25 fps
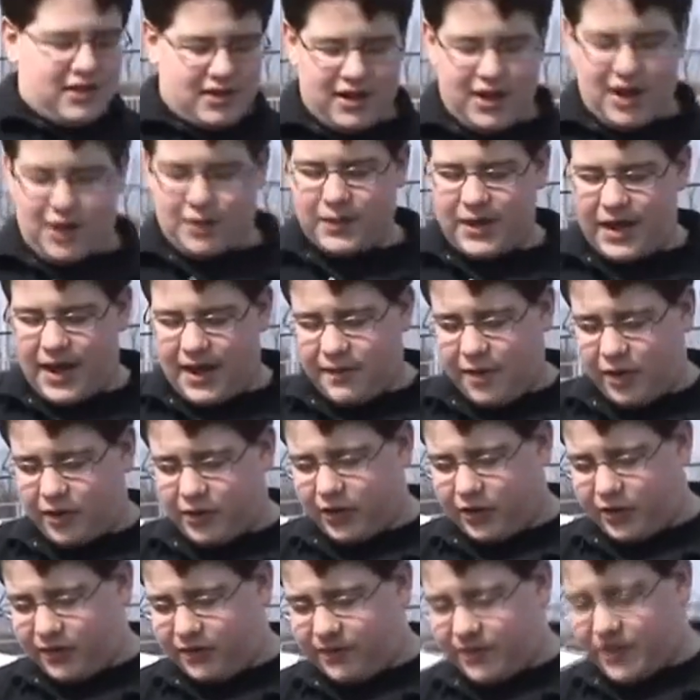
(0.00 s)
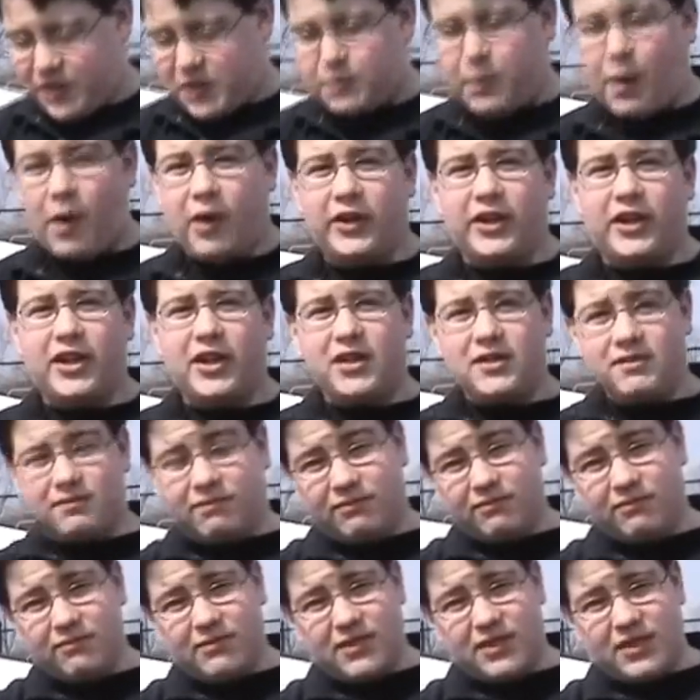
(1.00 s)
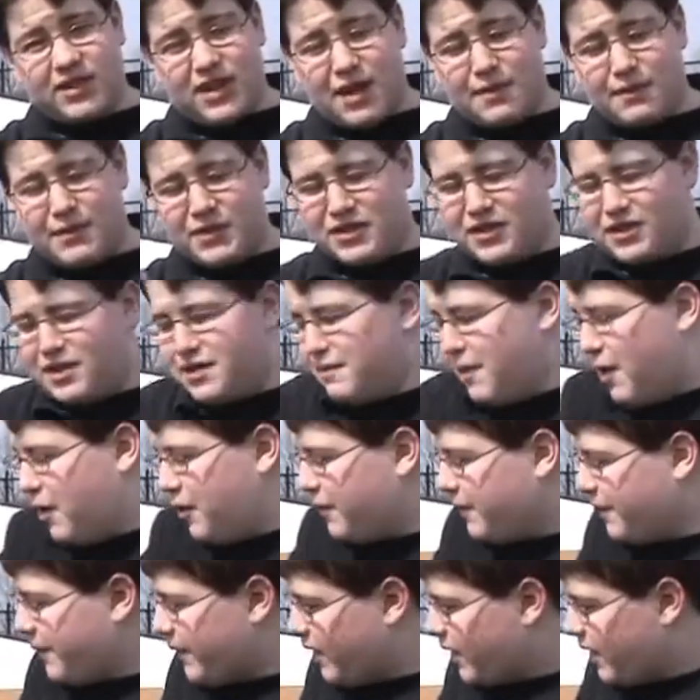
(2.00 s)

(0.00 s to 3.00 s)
Now, we have our little fishball here. Its name is Nemo.